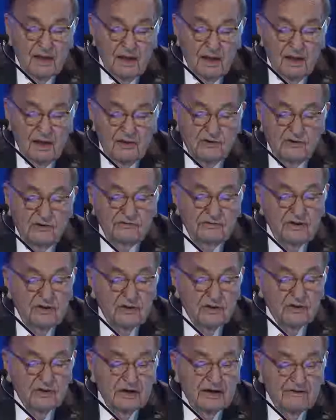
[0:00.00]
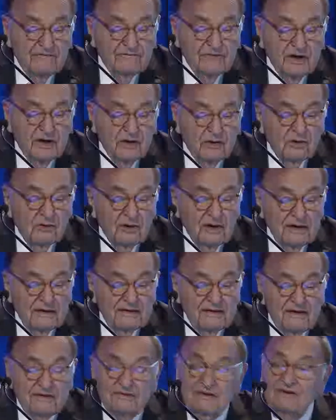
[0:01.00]
using urinary ferric
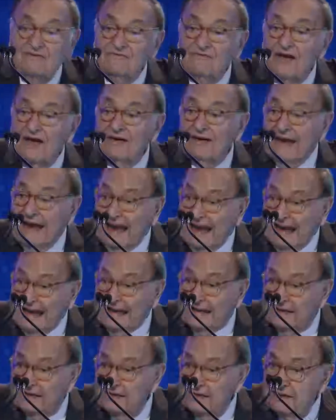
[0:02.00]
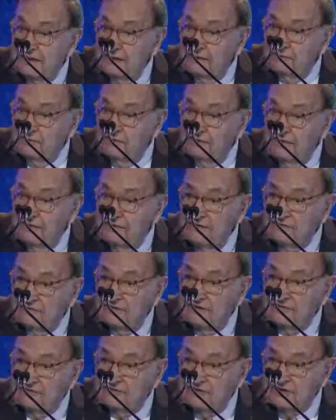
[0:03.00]
chloride test and found 8 within
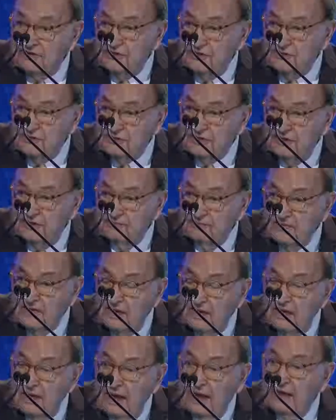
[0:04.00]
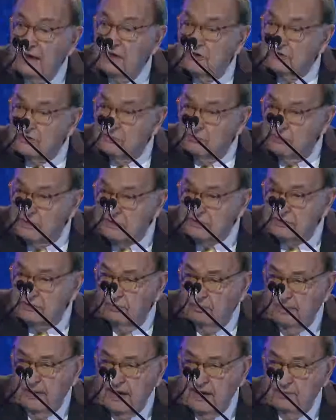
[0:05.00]
this institution. And his
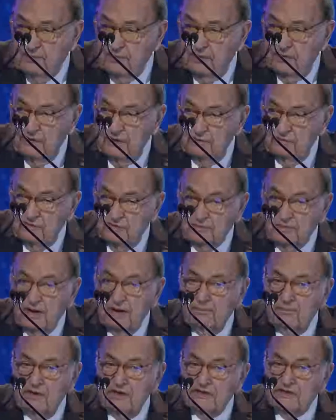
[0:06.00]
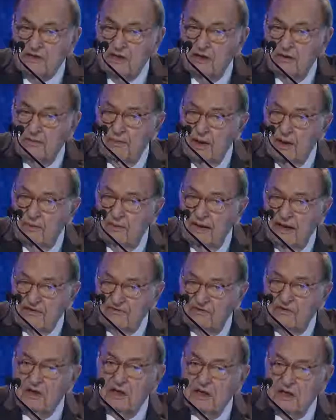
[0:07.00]
original paper that was published
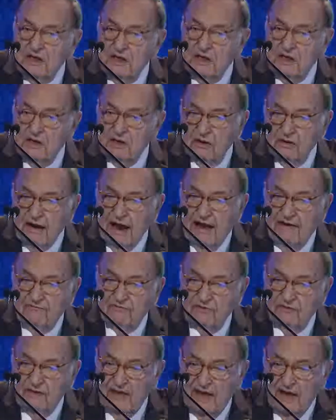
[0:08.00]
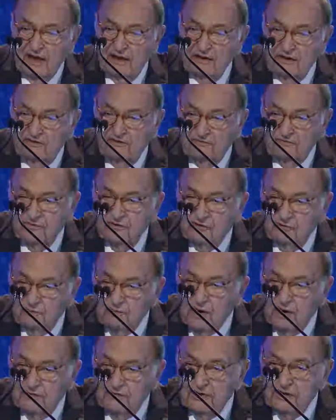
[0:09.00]
less than a year after the Eglins first
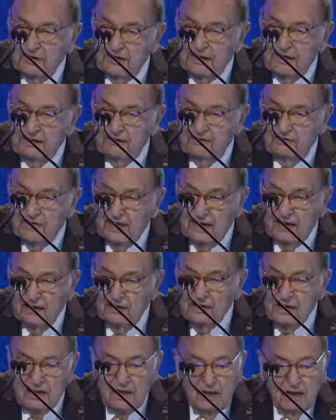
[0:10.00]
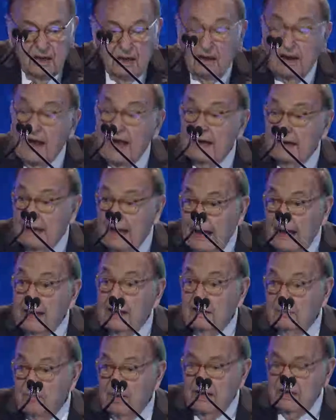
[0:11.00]
brought their kid there had
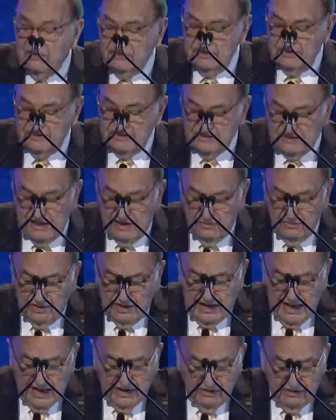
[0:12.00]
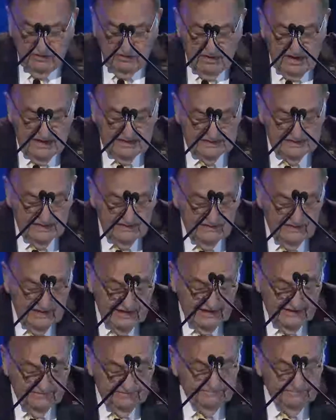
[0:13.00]
8 patients that were categorized in there.